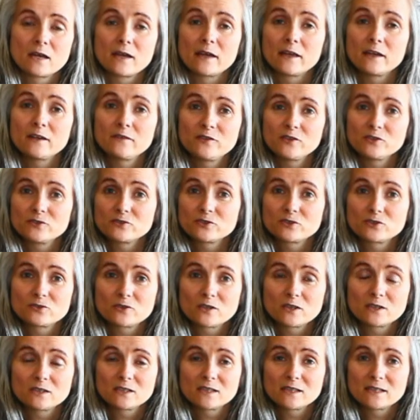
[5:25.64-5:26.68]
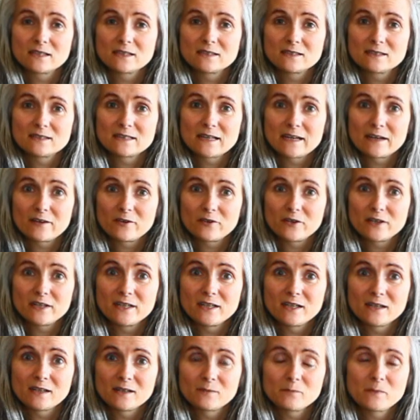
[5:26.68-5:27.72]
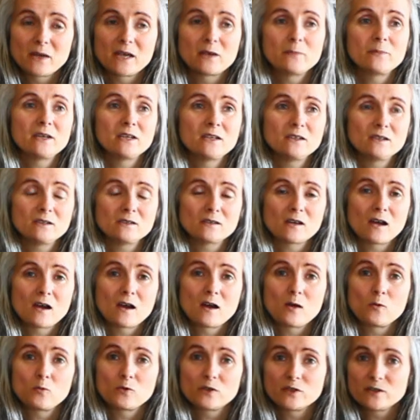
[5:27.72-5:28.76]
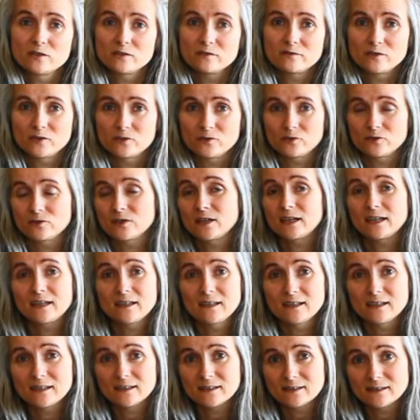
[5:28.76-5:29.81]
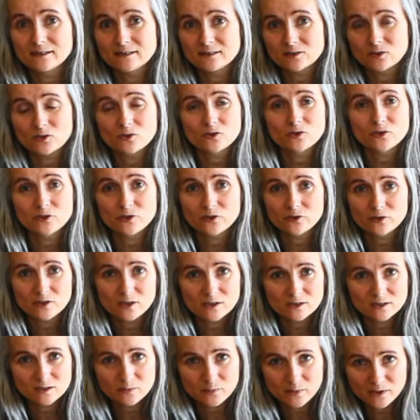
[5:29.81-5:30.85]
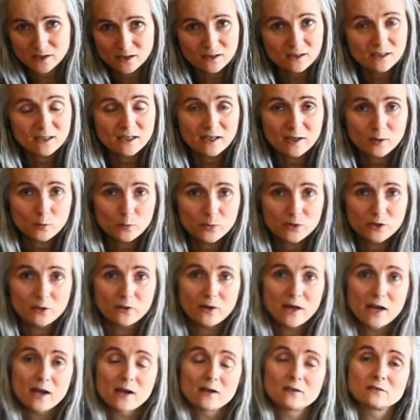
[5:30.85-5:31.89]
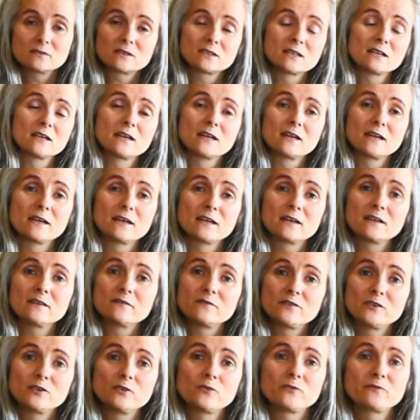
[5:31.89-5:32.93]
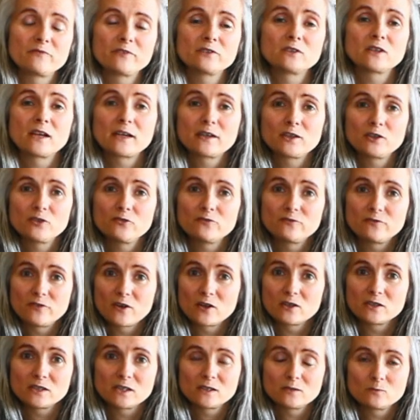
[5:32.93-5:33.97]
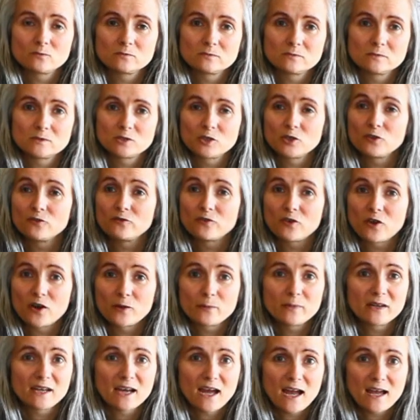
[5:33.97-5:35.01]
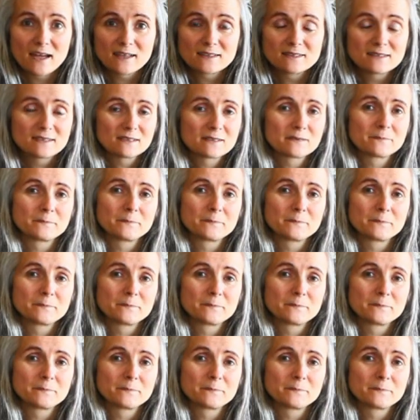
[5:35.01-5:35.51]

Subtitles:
If you're struggling in an area, maybe one of your kids or your husband can help you out if you feel like you've fallen too far behind.